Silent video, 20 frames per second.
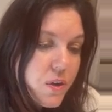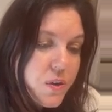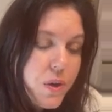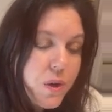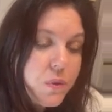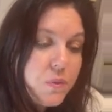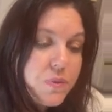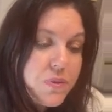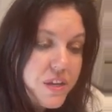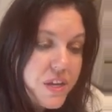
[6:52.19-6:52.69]
Oh,
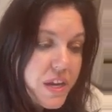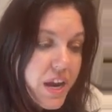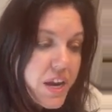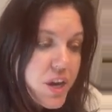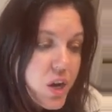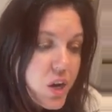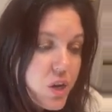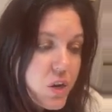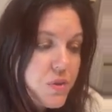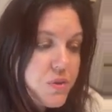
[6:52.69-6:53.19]
no. Then I
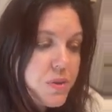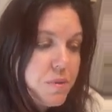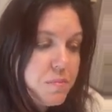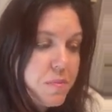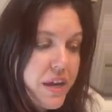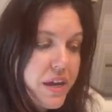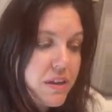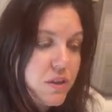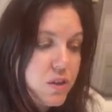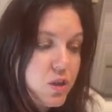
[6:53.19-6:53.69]
heard the
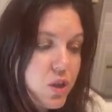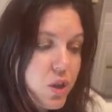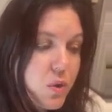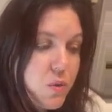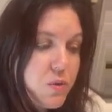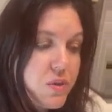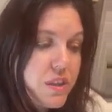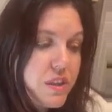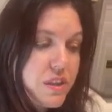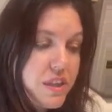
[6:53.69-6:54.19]
man
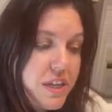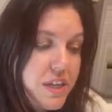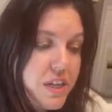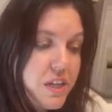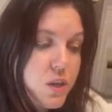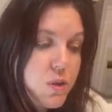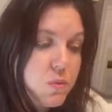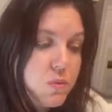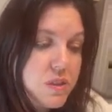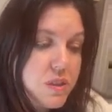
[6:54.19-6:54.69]
clothed in
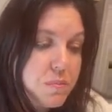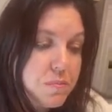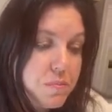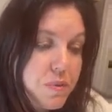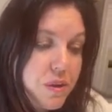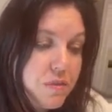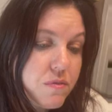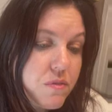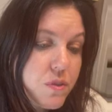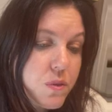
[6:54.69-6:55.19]
linen who was
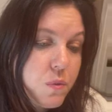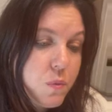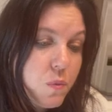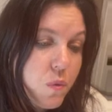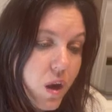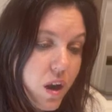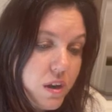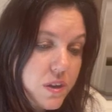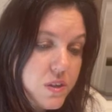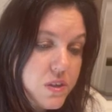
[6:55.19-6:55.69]
above the
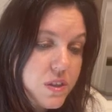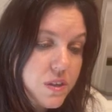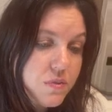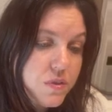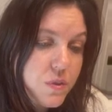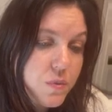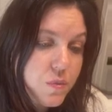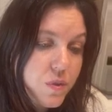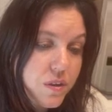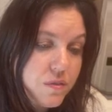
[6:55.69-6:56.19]
waters of
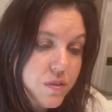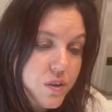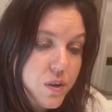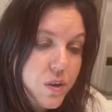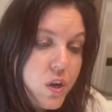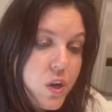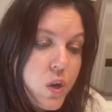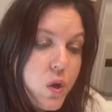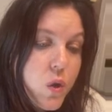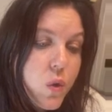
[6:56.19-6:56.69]
the river